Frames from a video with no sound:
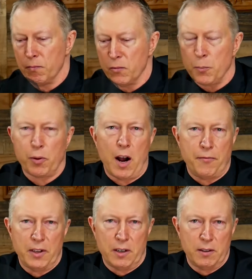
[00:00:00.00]
The
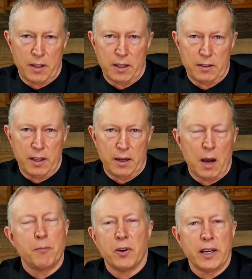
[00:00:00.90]
prophet that
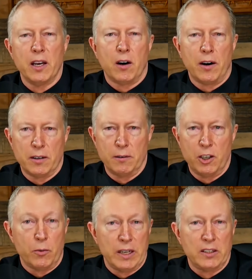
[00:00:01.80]
I'm bringing on, you
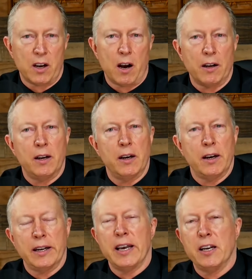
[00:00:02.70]
know what he saw?
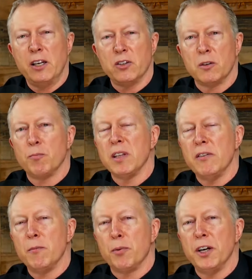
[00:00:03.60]
And again, he used to
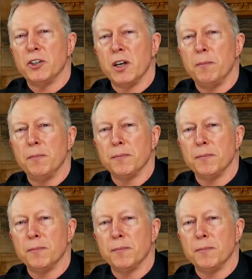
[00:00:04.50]
believe in pre-trib.